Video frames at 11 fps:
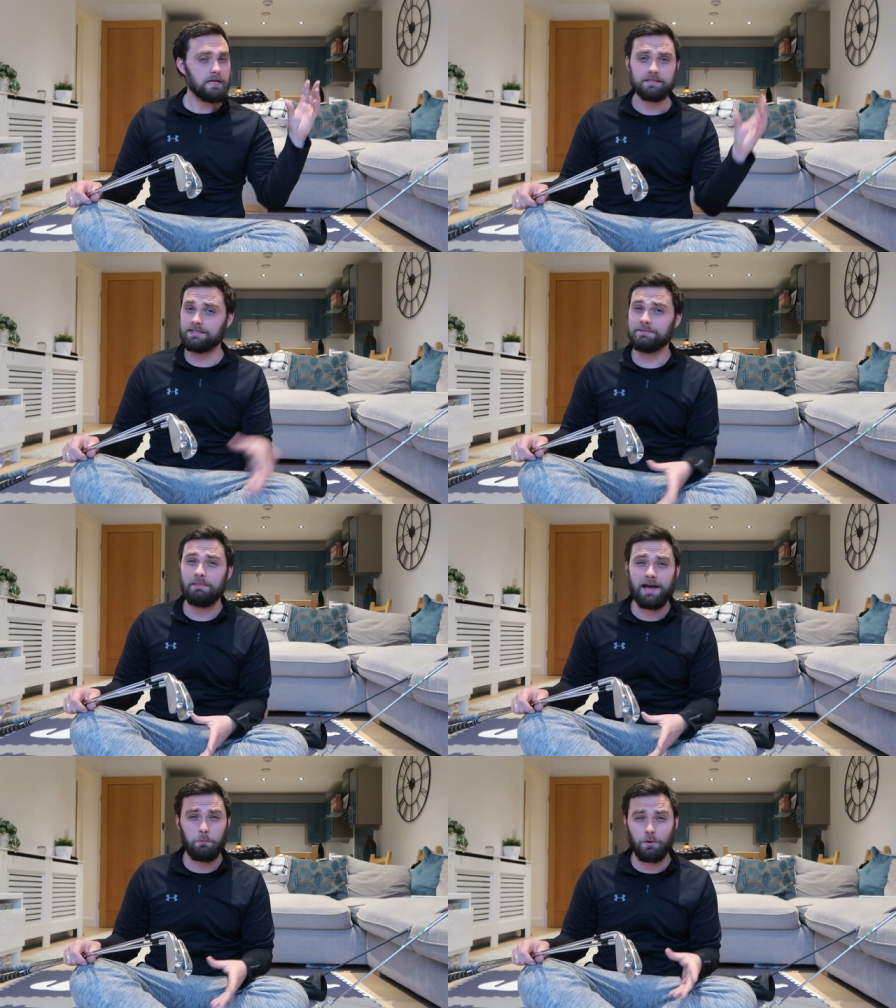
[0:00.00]
It doesn't
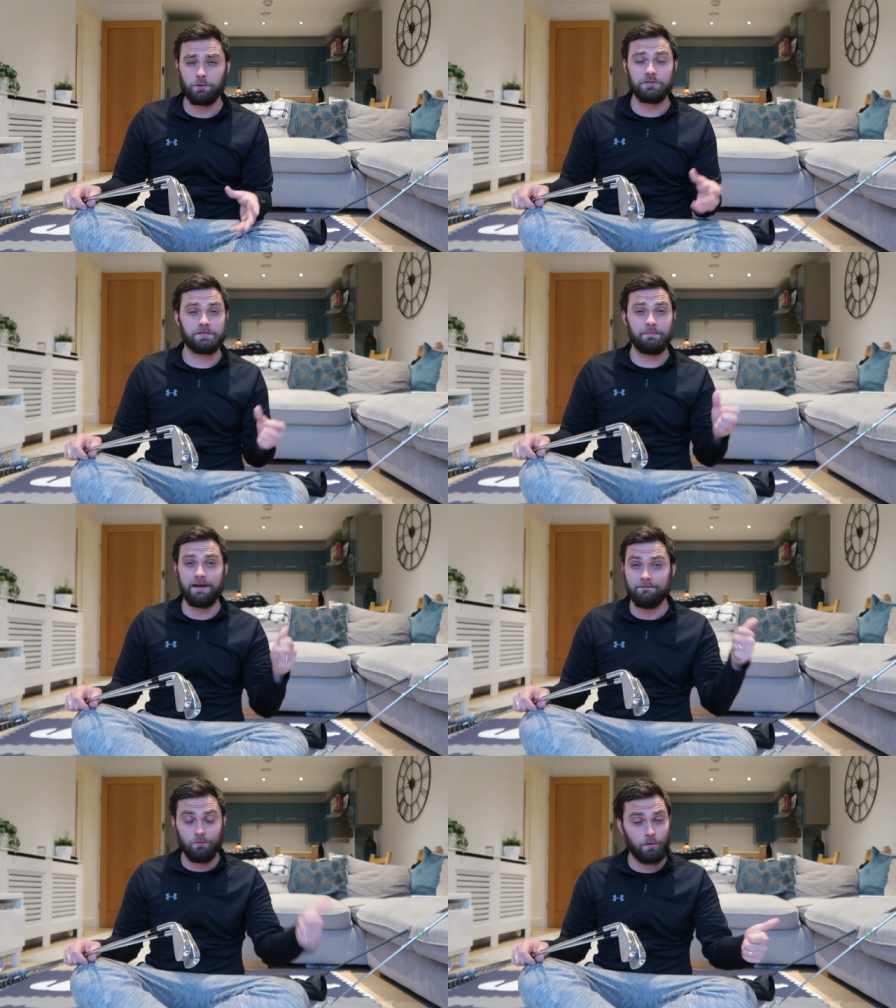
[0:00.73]
matter what you
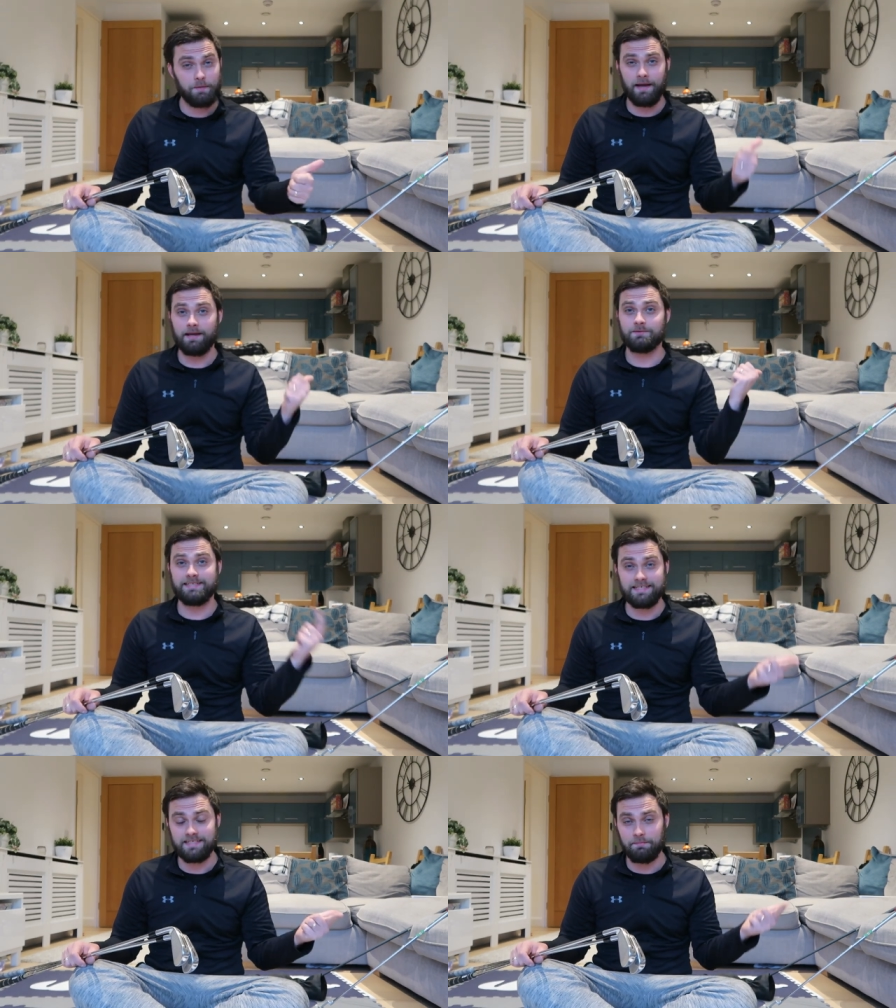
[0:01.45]
spend, 40
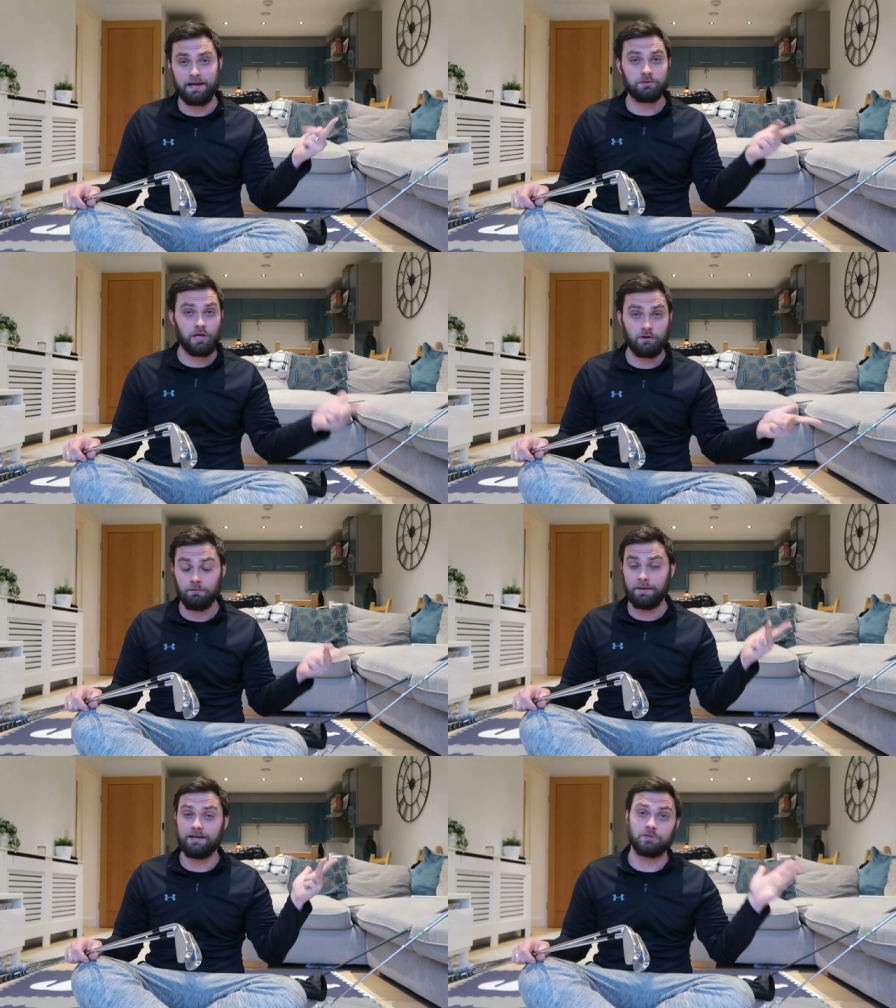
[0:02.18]
pounds, 60 pounds,
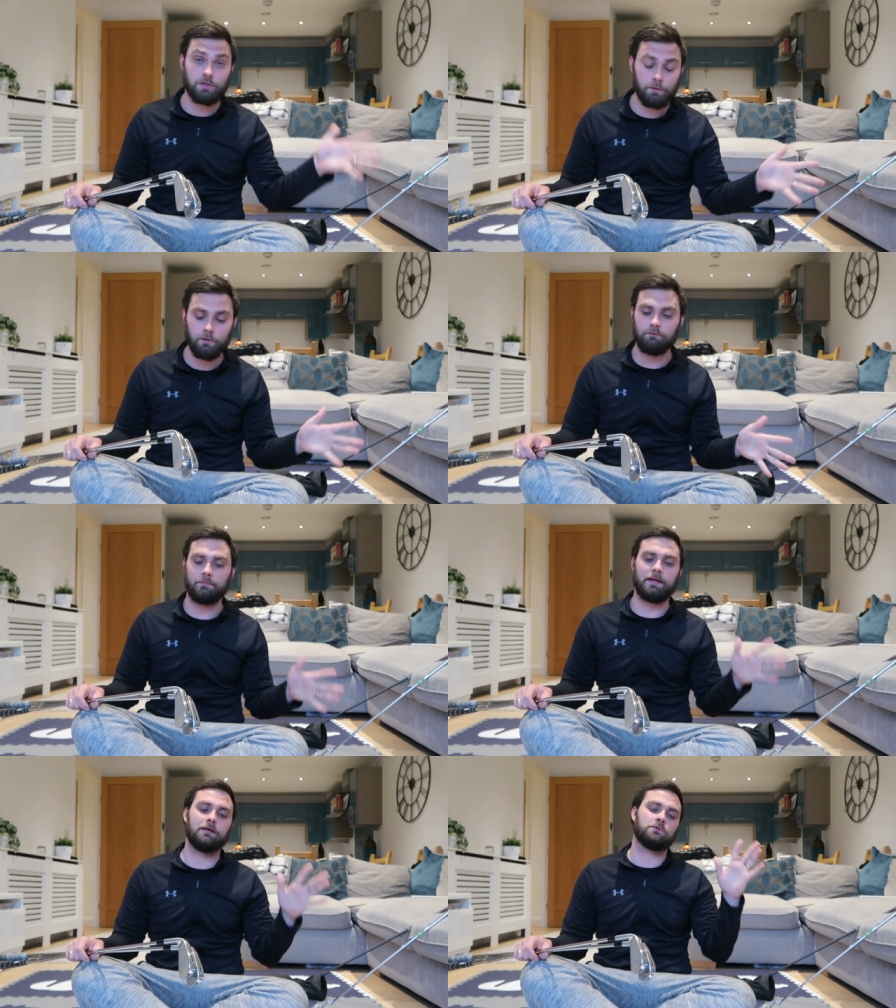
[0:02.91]
100 pounds,
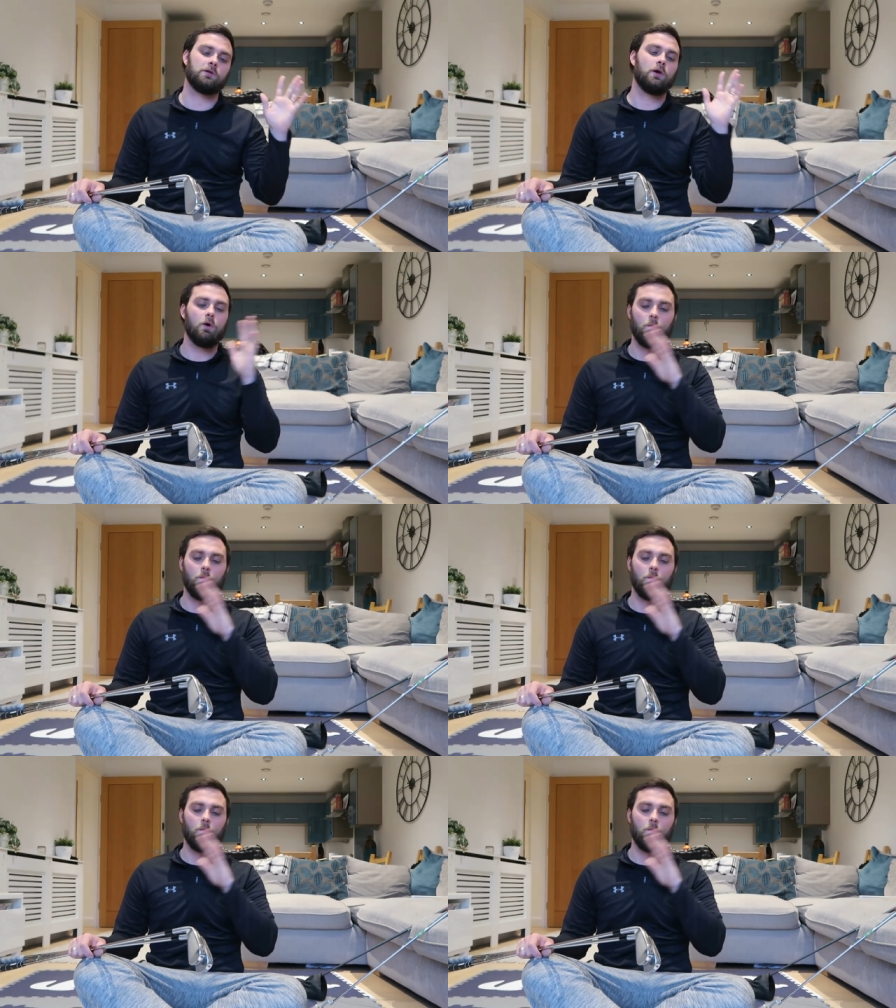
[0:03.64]
200 pounds,